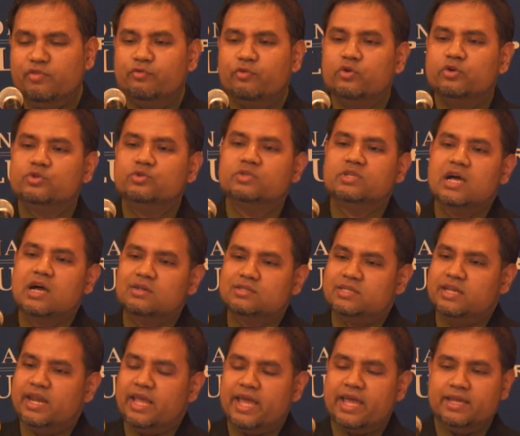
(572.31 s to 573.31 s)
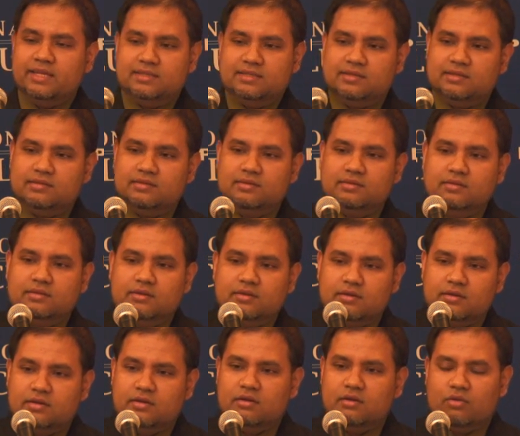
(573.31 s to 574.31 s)
Before 2008,
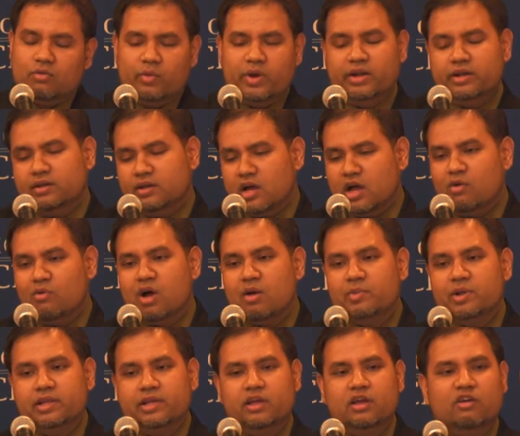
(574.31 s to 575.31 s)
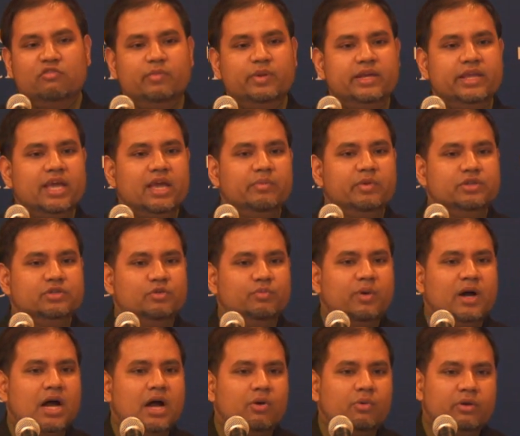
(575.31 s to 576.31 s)
when Awami League government came
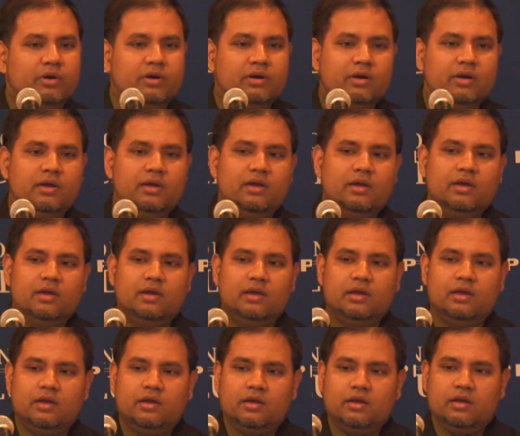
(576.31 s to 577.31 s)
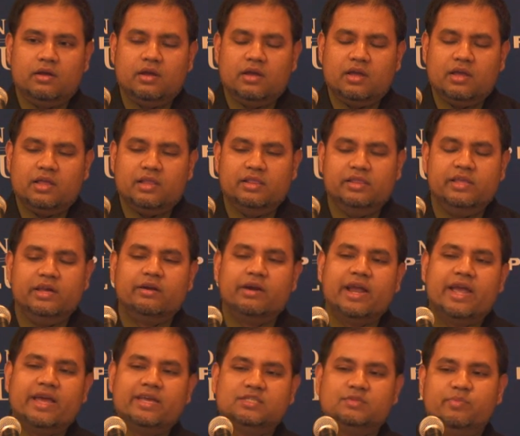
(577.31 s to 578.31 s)
into power,
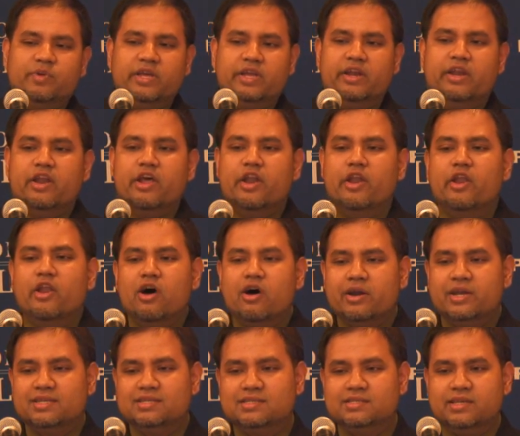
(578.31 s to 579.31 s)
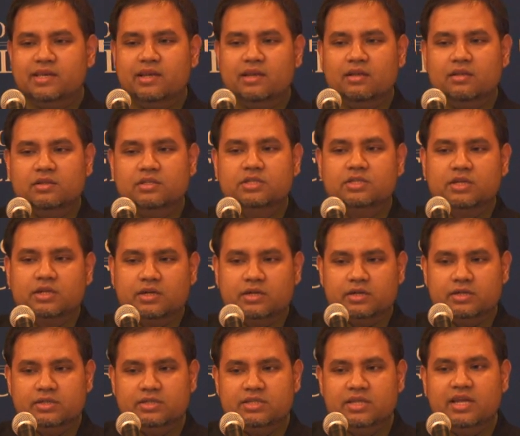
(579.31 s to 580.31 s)
there has been not a single
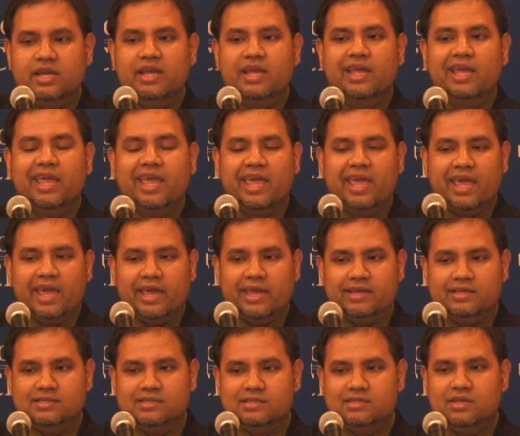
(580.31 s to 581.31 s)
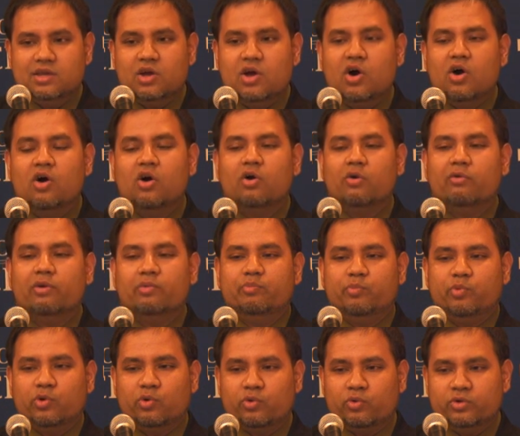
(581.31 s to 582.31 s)
charge, case, or
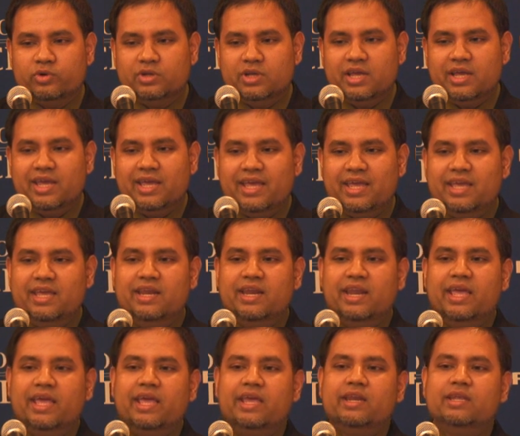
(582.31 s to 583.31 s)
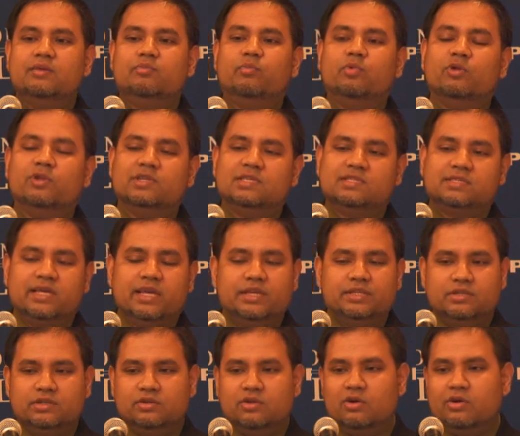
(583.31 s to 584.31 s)
report in any police
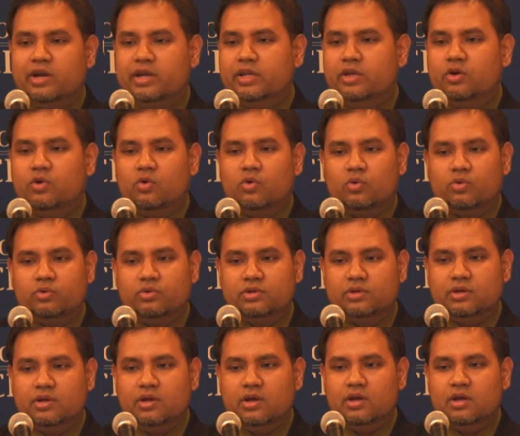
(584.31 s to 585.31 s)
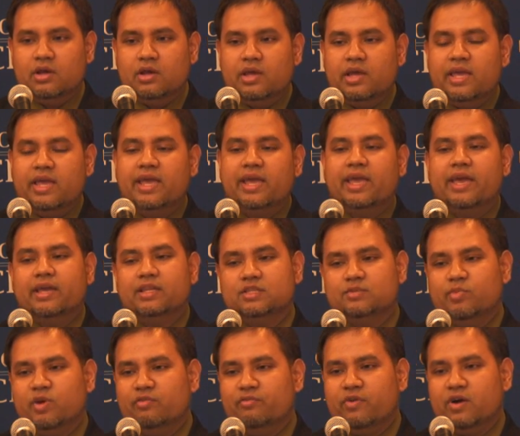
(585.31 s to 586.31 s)
station or any court
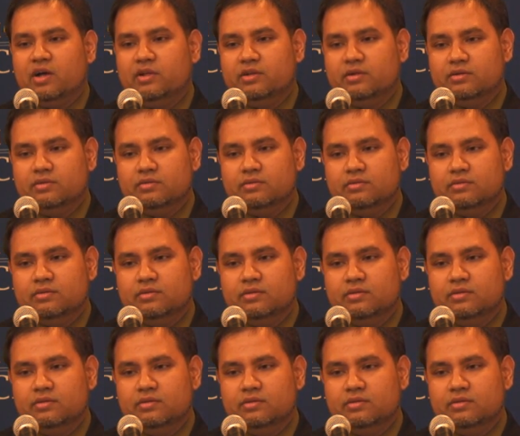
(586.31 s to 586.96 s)
against my father.